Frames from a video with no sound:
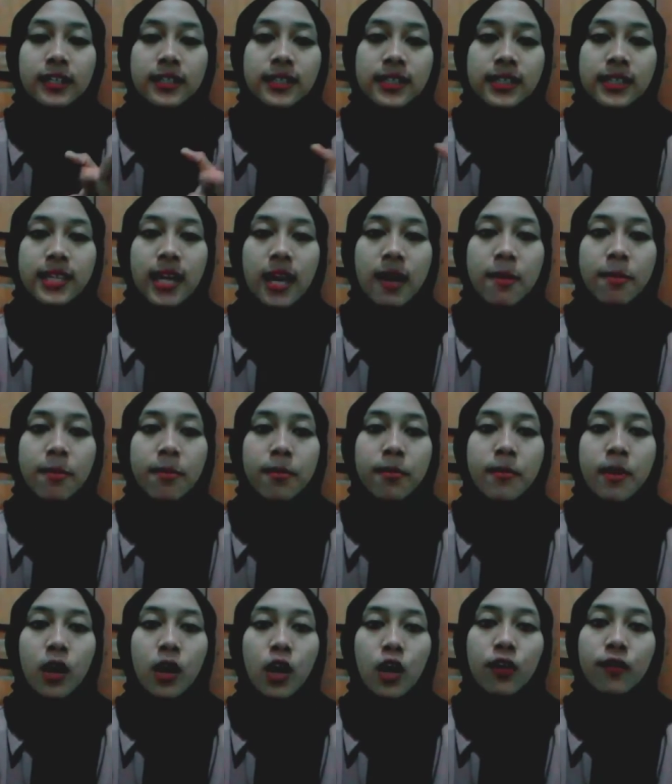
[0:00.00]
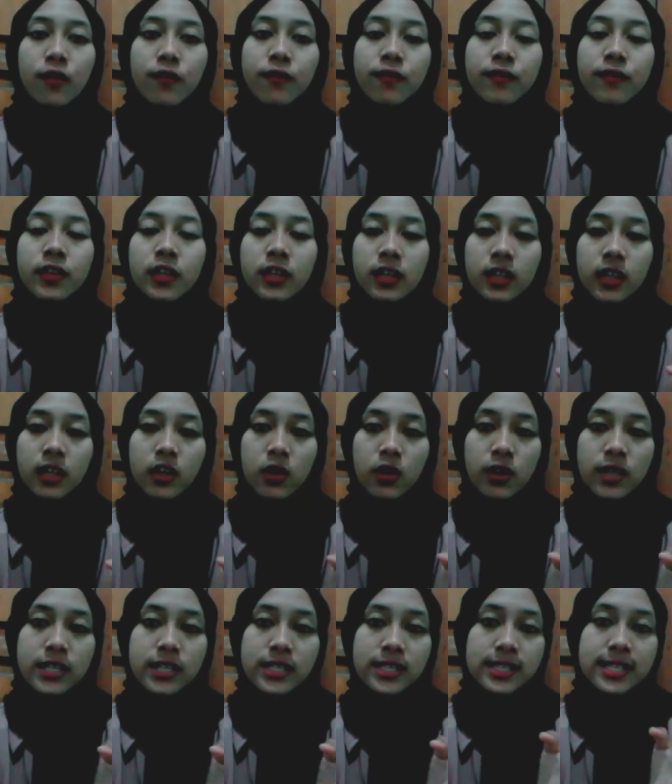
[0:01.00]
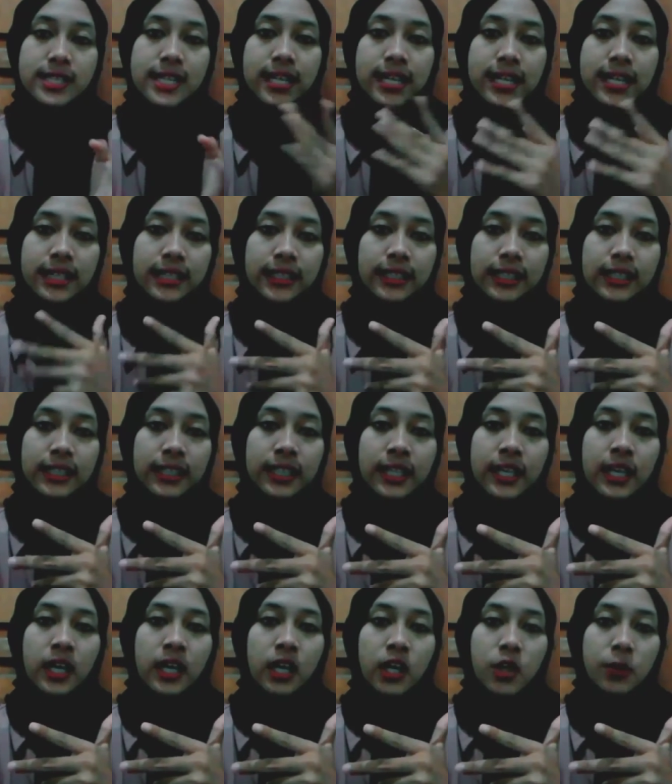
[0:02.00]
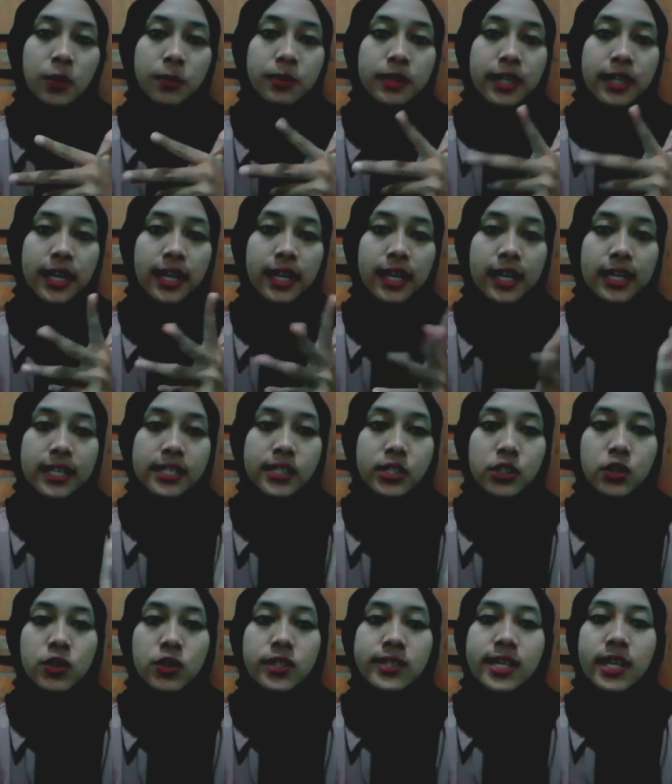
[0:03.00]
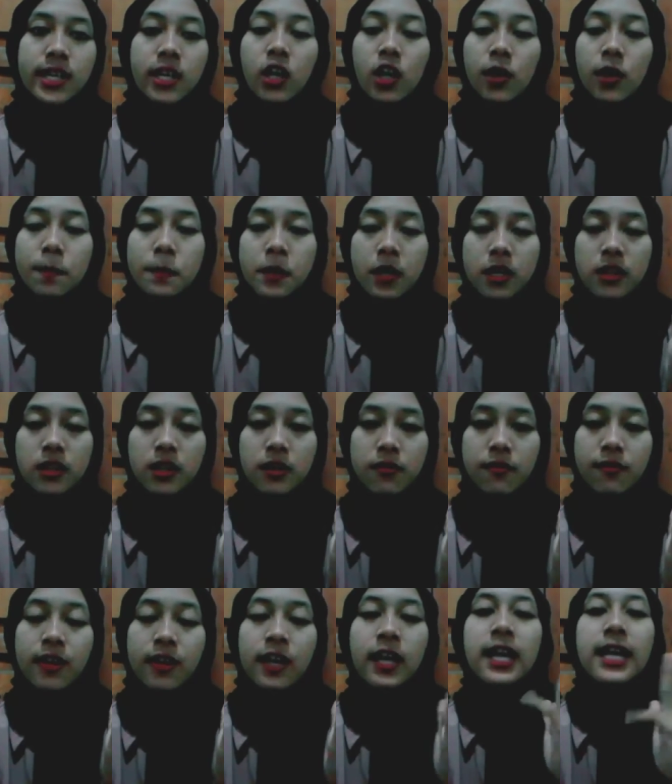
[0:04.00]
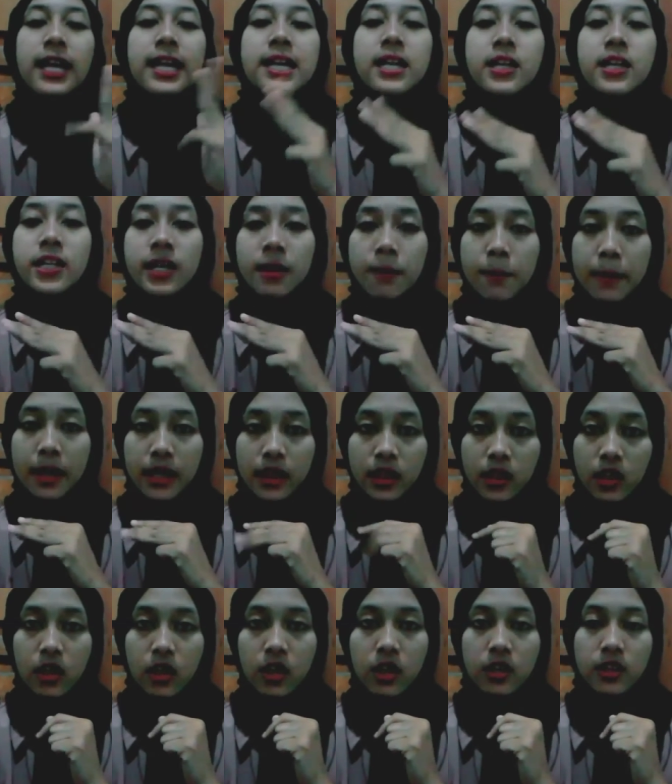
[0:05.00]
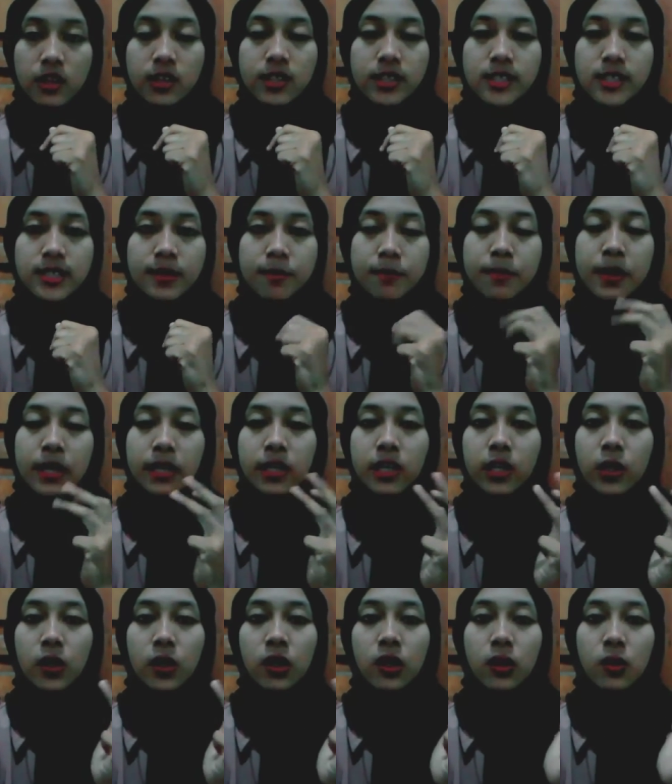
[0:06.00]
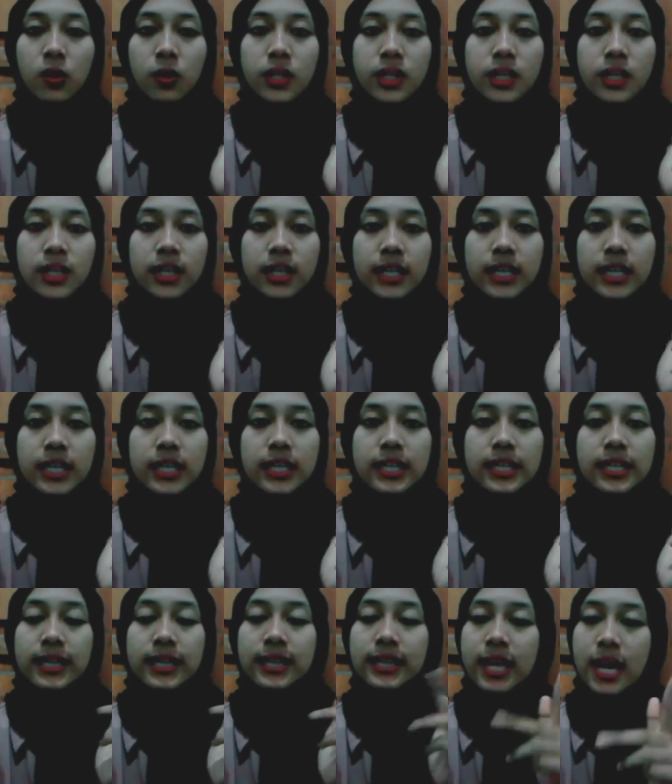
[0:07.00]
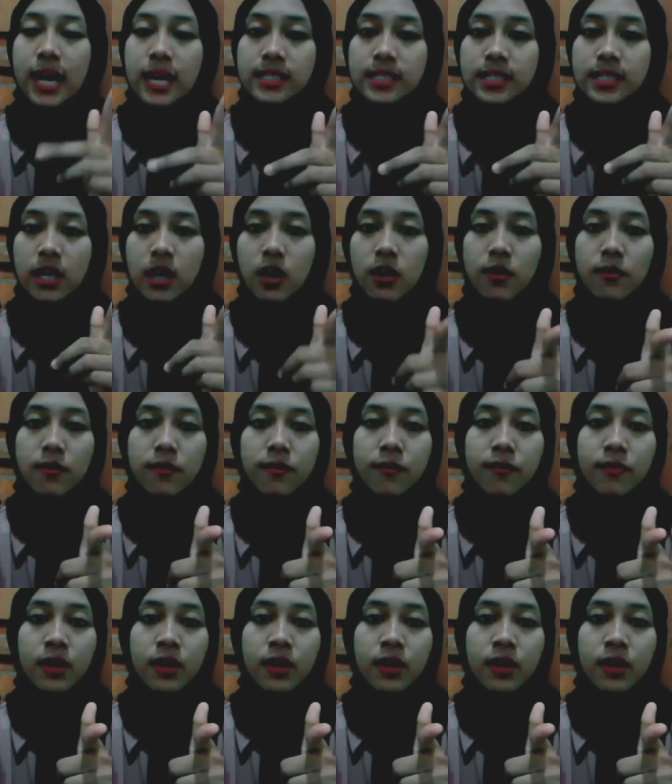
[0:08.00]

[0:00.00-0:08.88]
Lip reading: some of the logistical obstacles using cooperative learning methods, particularly the task of